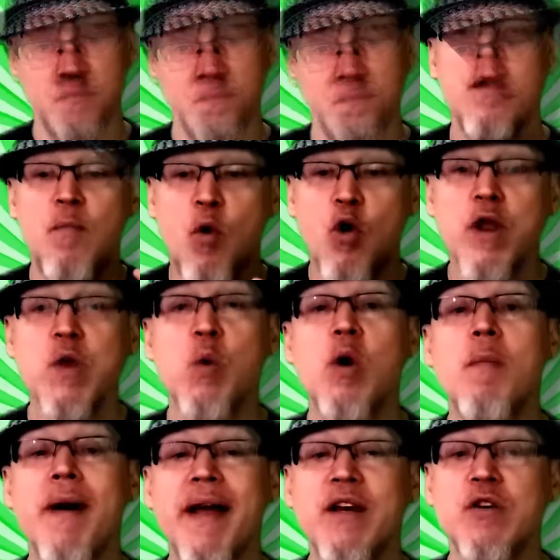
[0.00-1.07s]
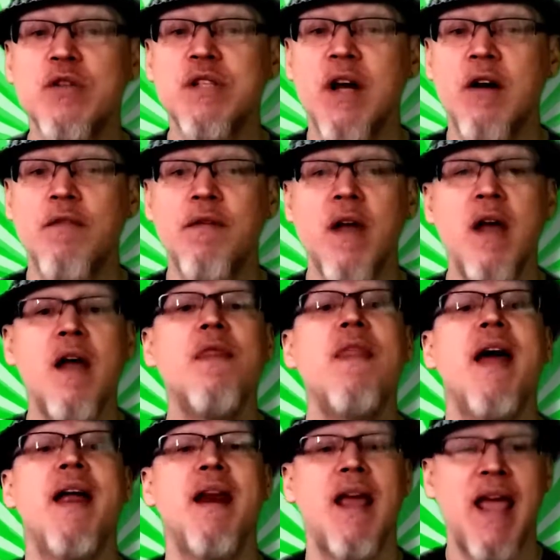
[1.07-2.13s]
The more you remind yourself
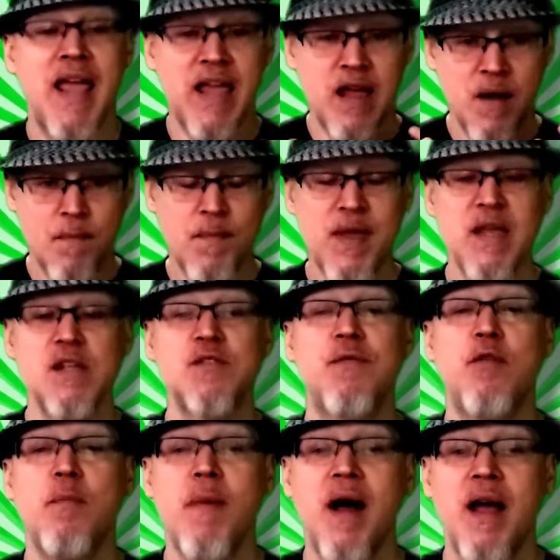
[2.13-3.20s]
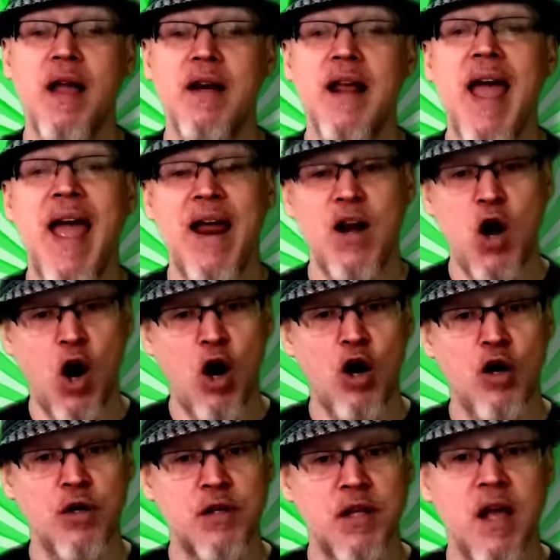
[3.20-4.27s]
that a peaceful mind and
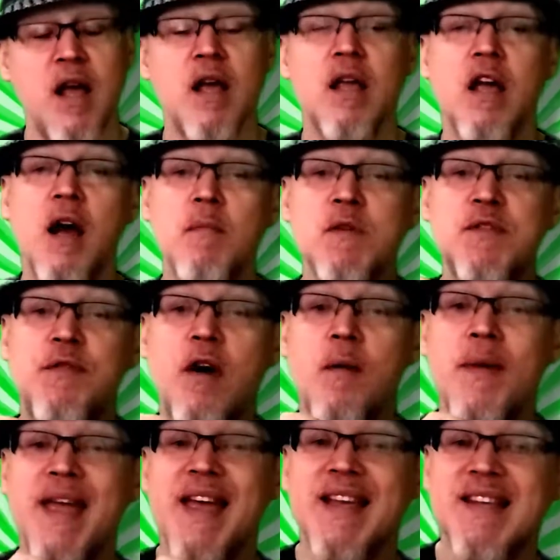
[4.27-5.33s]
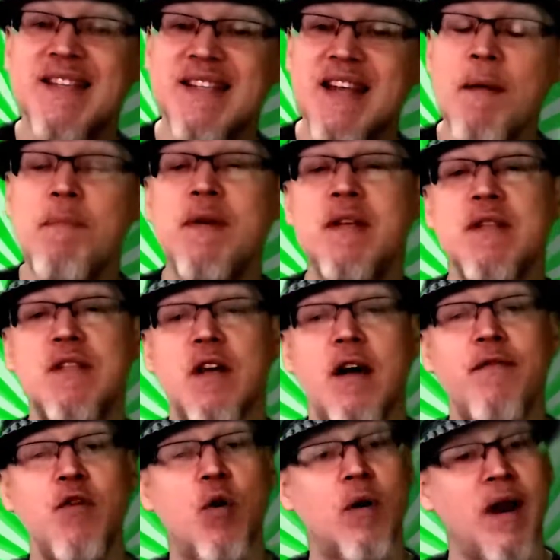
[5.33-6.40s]
heart comes from acceptance
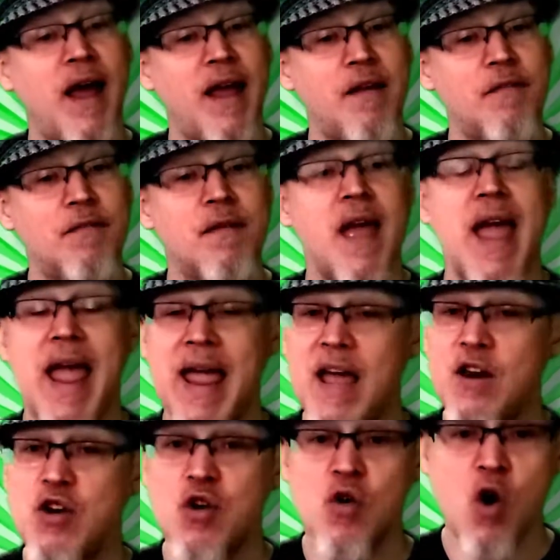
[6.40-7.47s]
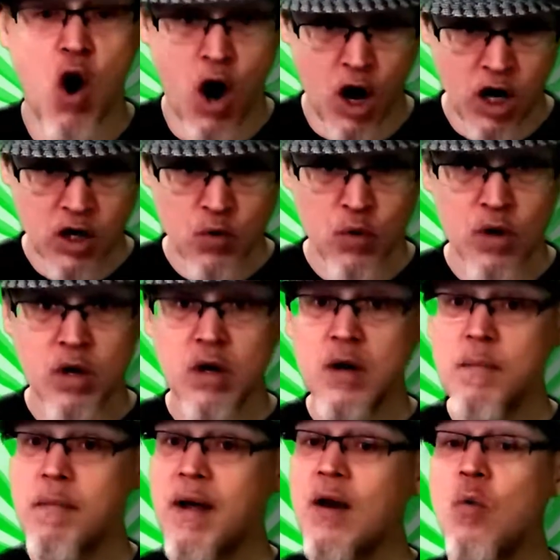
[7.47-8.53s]
of your life and your
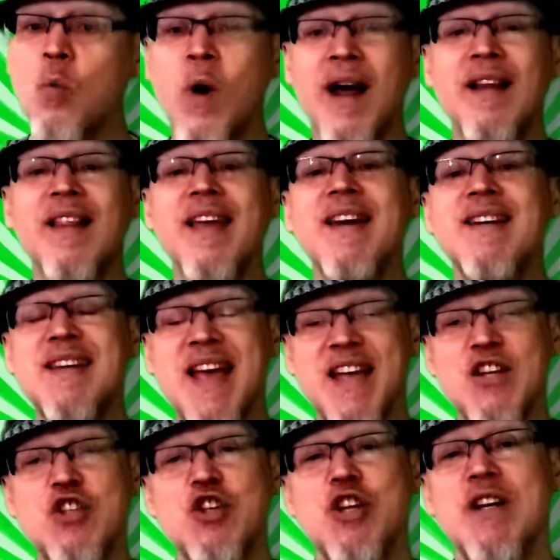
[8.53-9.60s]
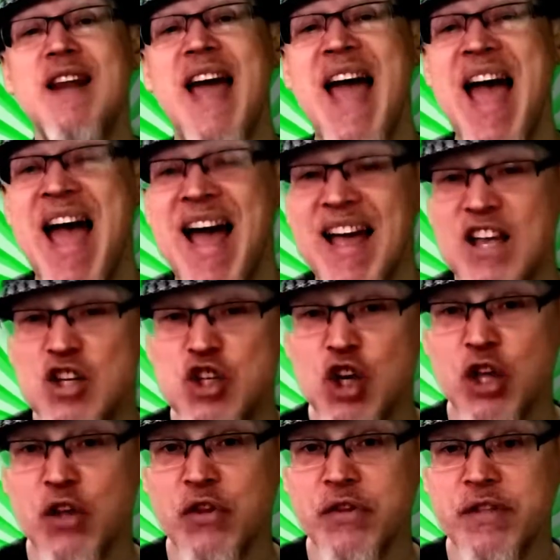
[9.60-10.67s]
awkward but well-intentioned
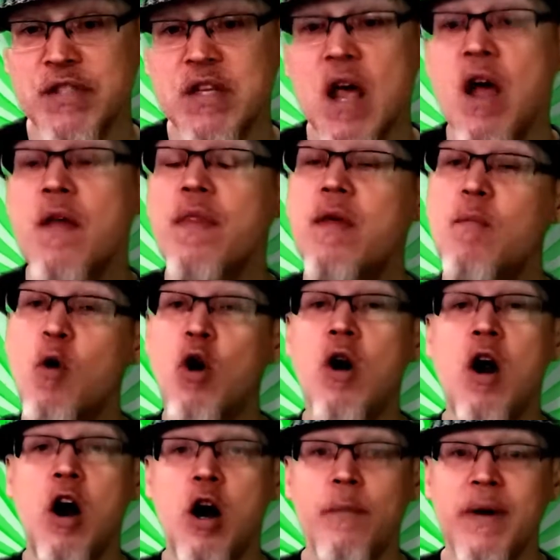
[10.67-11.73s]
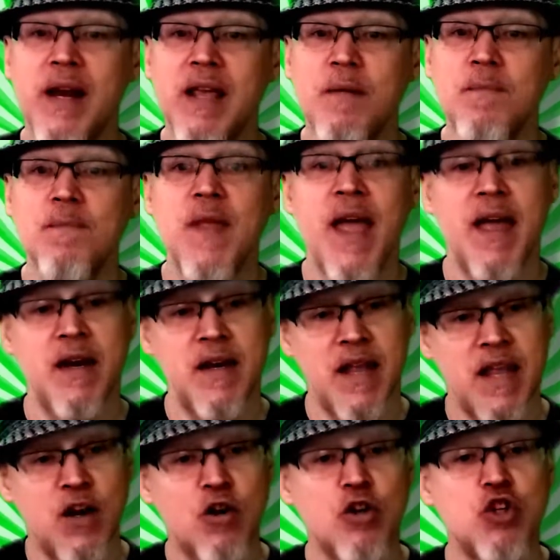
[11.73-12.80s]
actions, the more harmony and
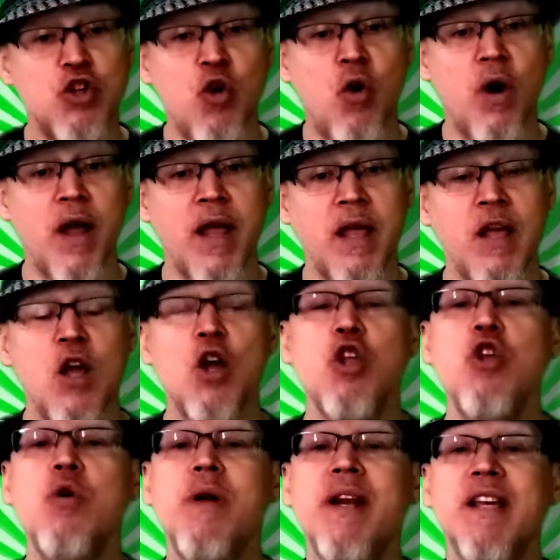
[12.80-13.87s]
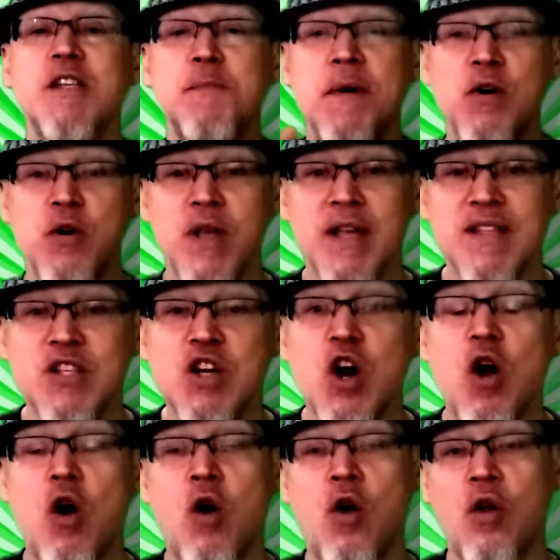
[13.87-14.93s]
inner joy you can experience in
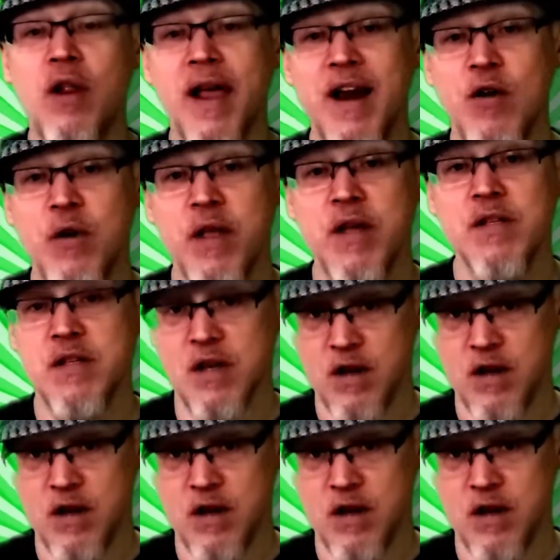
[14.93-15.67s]
all areas